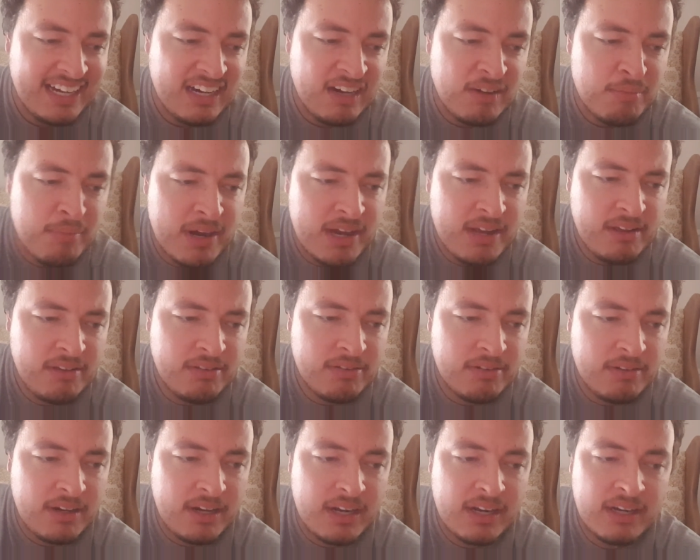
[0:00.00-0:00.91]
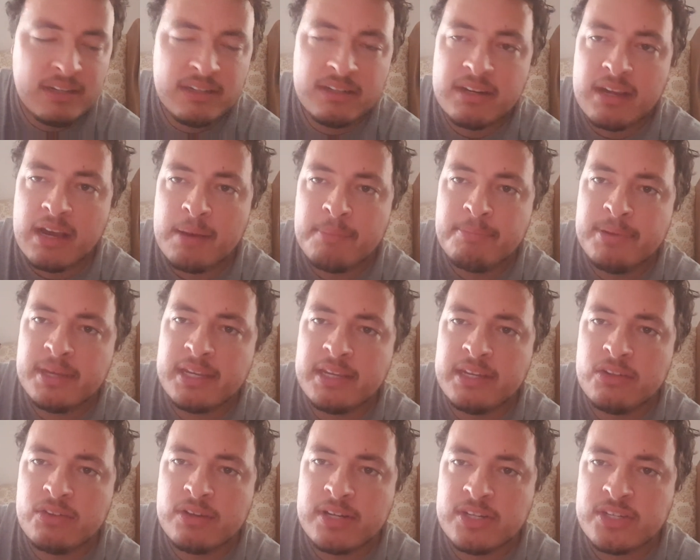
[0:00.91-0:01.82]
my, I'm, a big
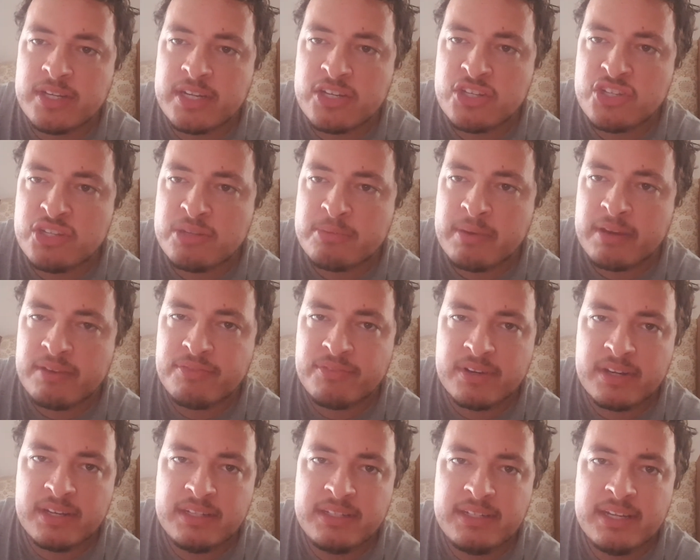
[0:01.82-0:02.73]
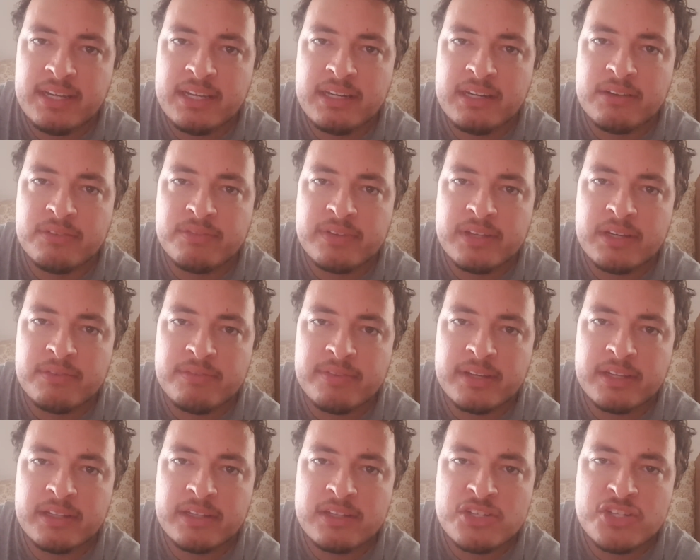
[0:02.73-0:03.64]
congratulations to my friend Danielle
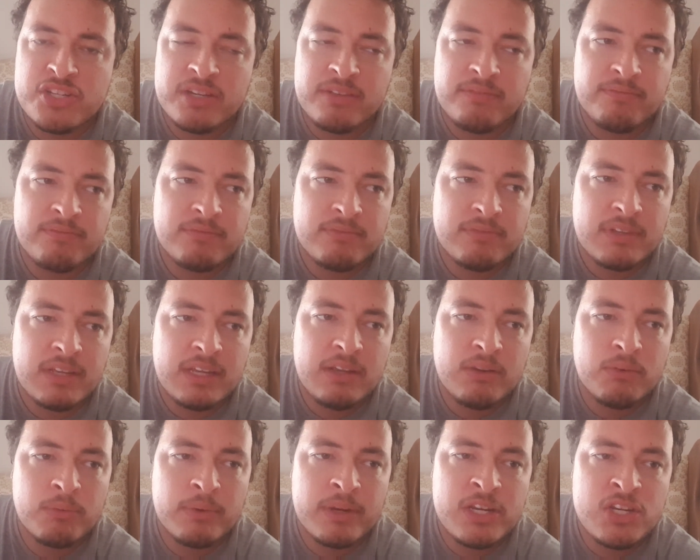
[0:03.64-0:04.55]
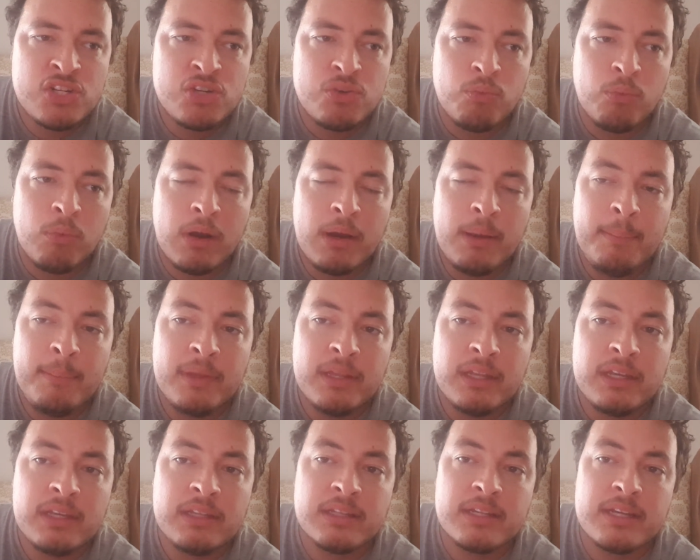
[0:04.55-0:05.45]
Vedovelli. He reached one
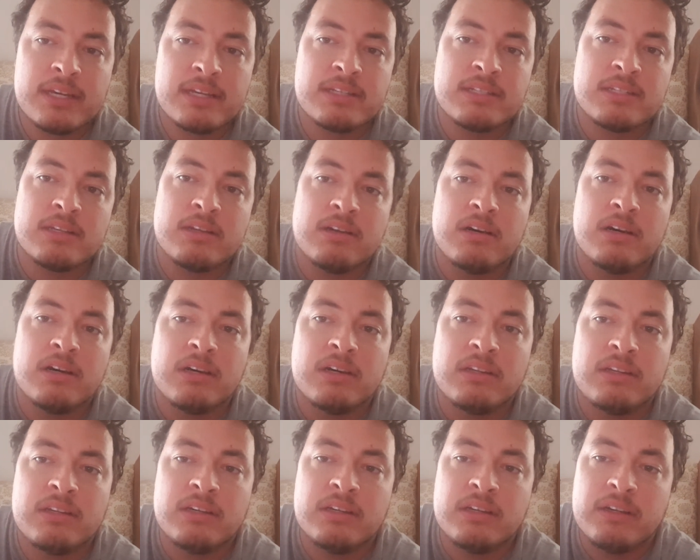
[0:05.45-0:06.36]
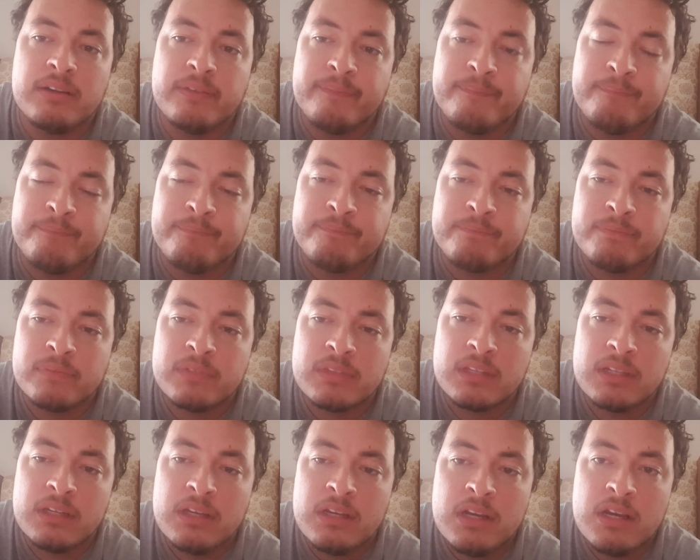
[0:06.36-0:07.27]
million likes on um
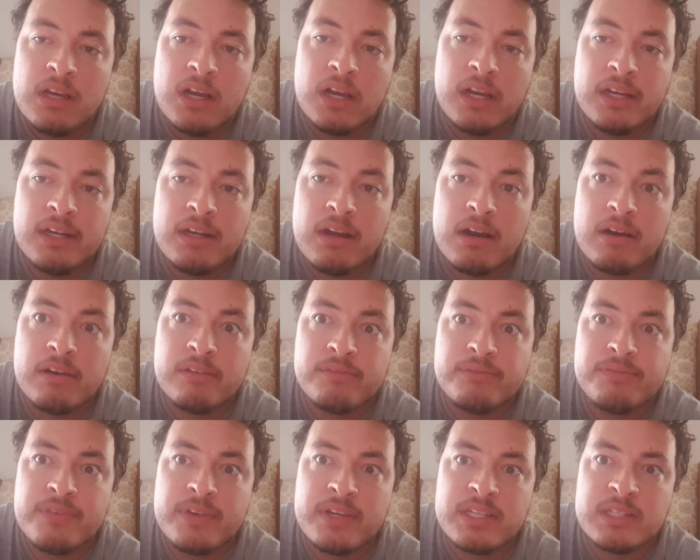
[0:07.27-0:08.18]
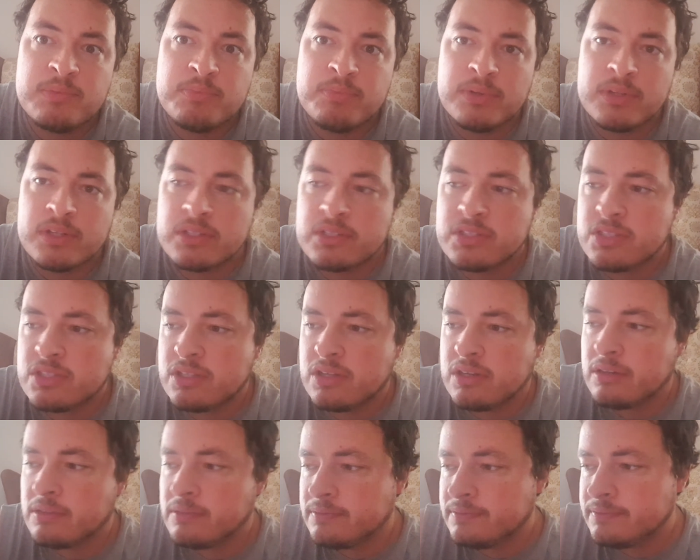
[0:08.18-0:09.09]
on, on Facebook.
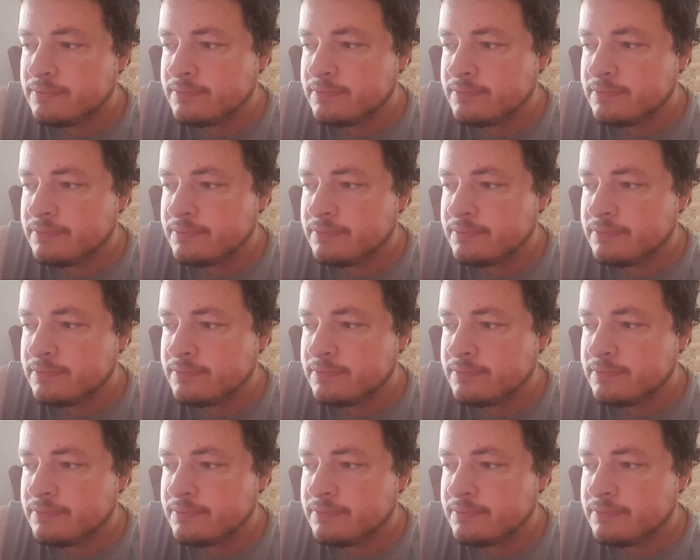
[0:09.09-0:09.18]
So,